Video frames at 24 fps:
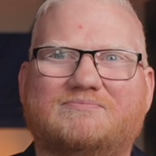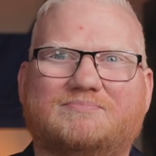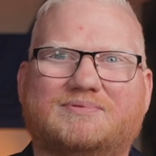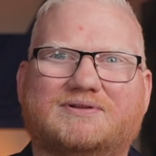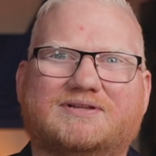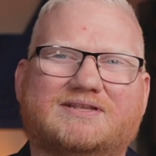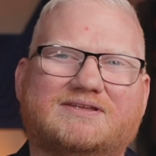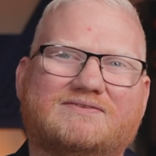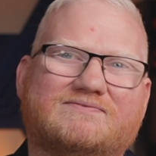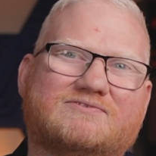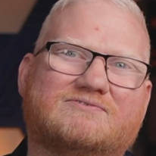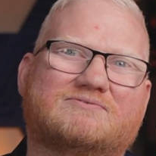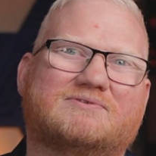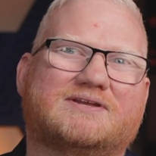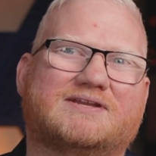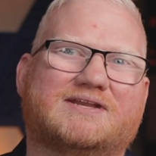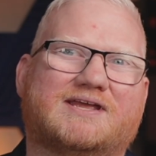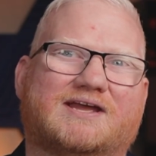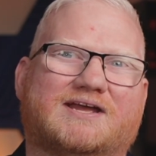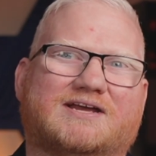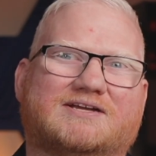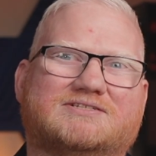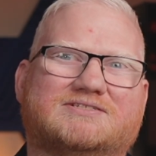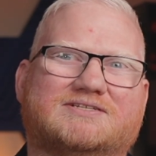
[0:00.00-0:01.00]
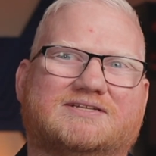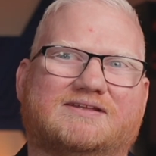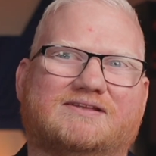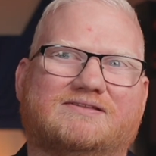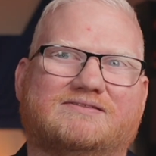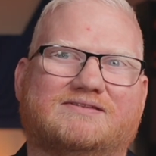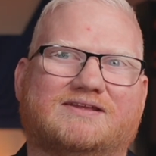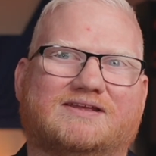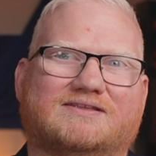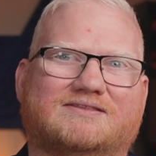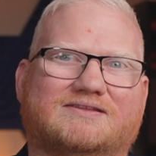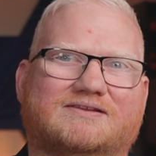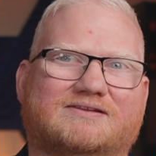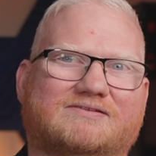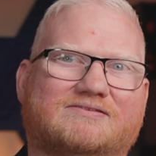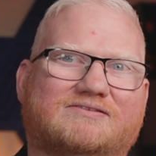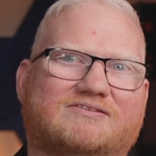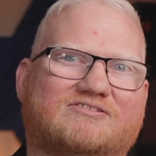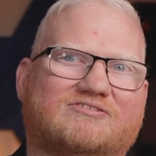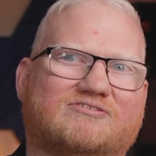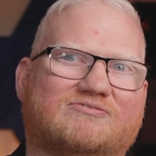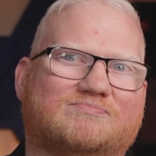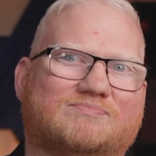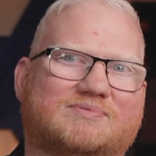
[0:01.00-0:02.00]
believe you can actually set these
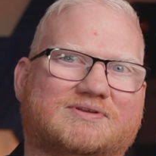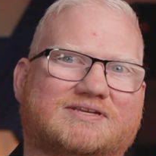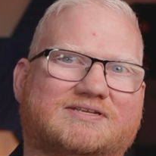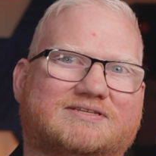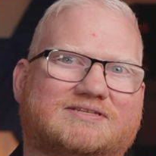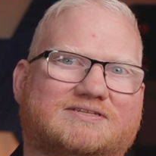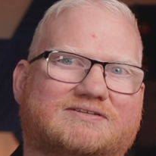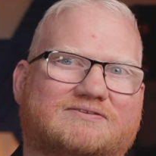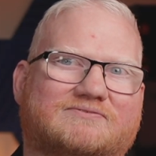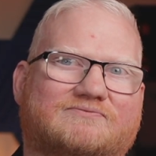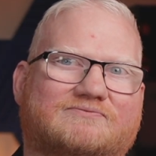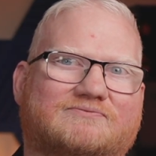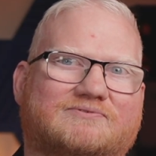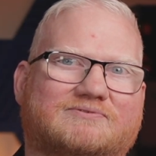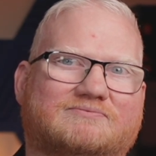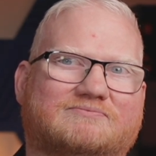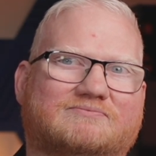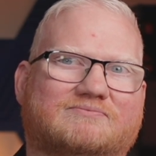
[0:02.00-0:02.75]
to be different